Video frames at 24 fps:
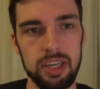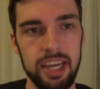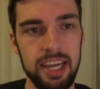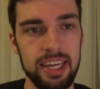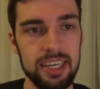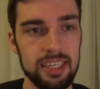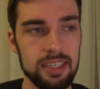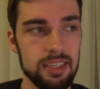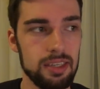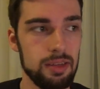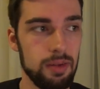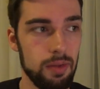
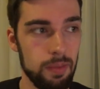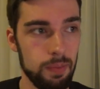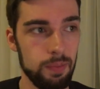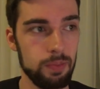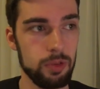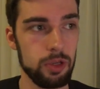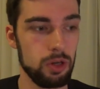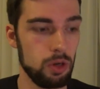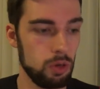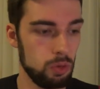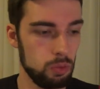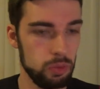And,
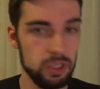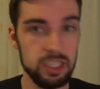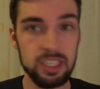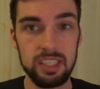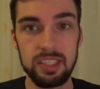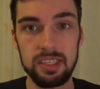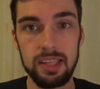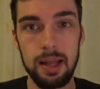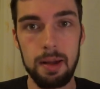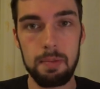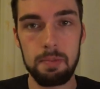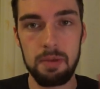you know,
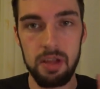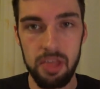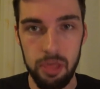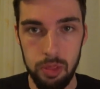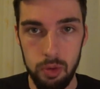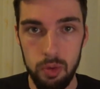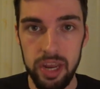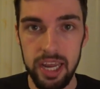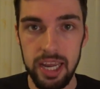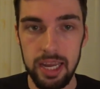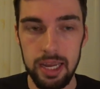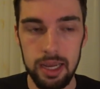reason number
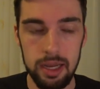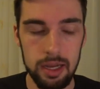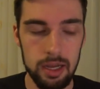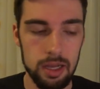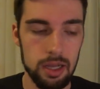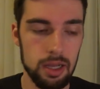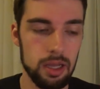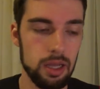3,